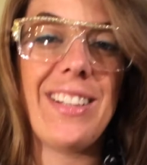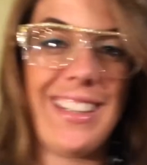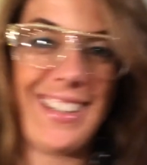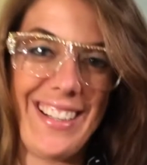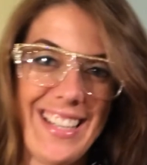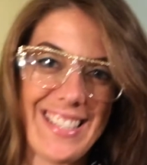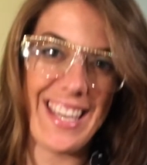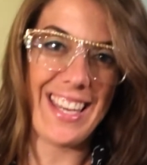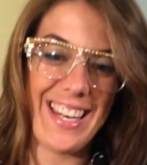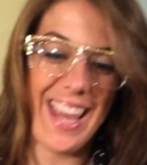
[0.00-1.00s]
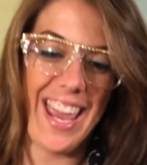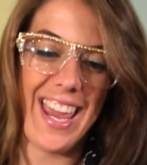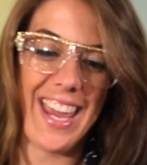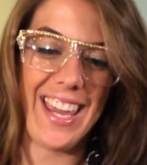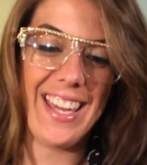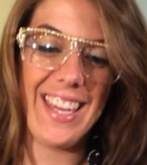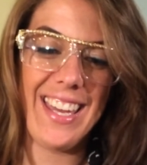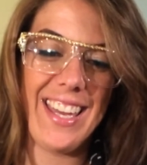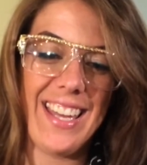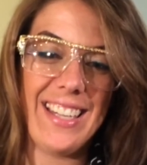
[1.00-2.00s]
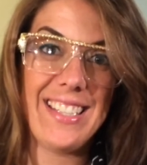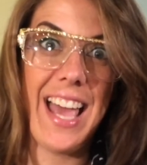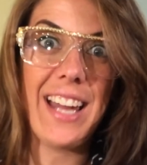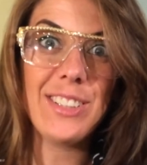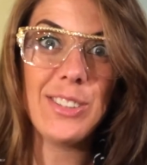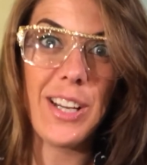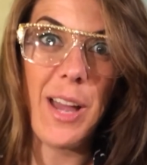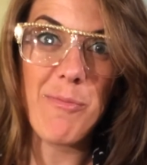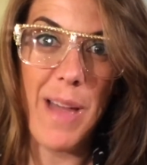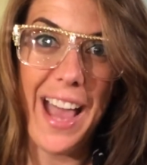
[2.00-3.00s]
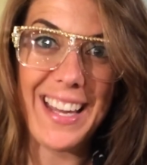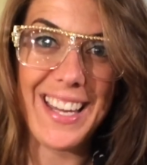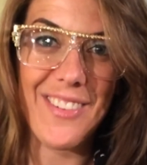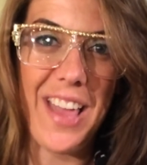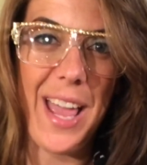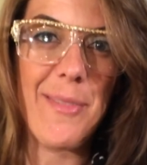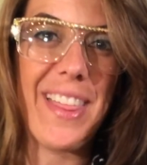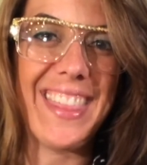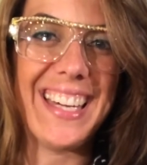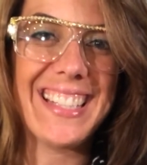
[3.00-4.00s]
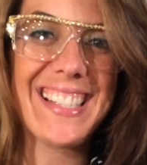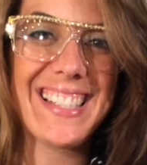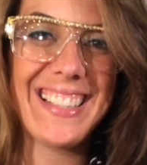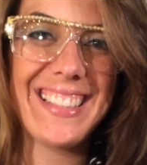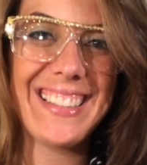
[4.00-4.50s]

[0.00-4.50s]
glitter is in a 10-gram baggie of amethyst.